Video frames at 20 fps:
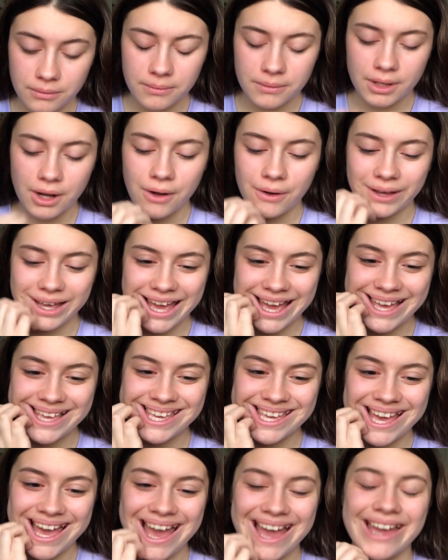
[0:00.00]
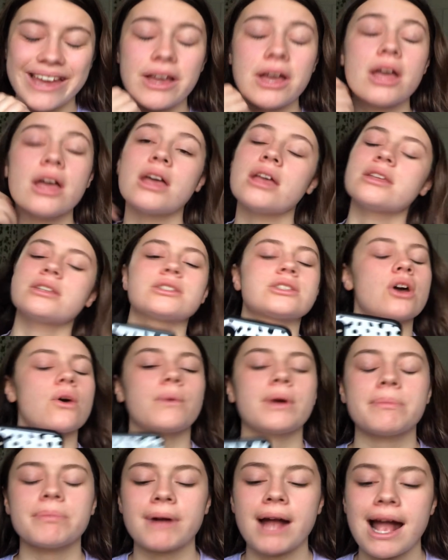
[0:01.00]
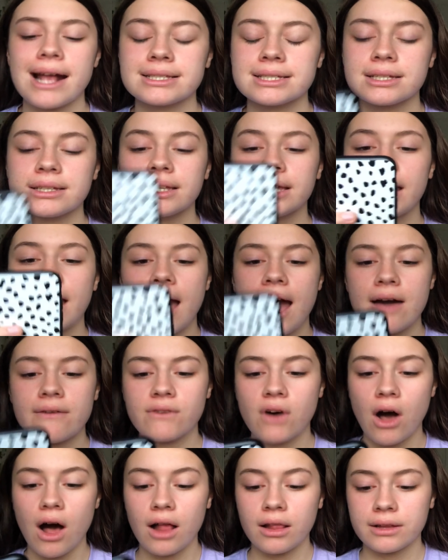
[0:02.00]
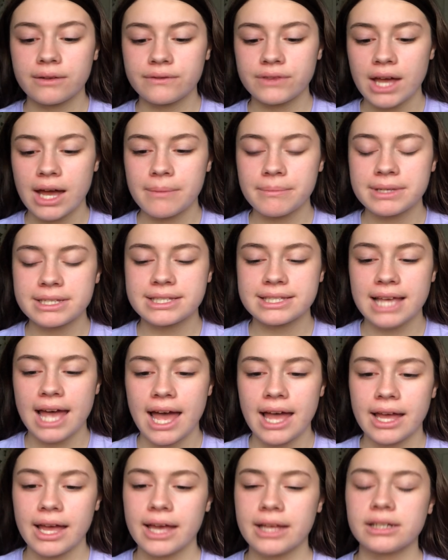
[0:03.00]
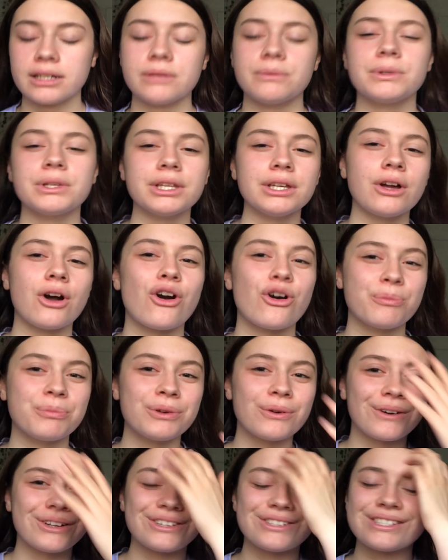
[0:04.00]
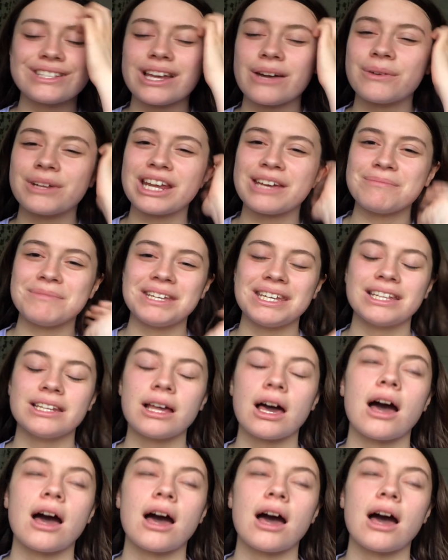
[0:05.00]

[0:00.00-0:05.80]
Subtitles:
Okay, yay. So we practically have all of them set, and I really hope you understand what I mean.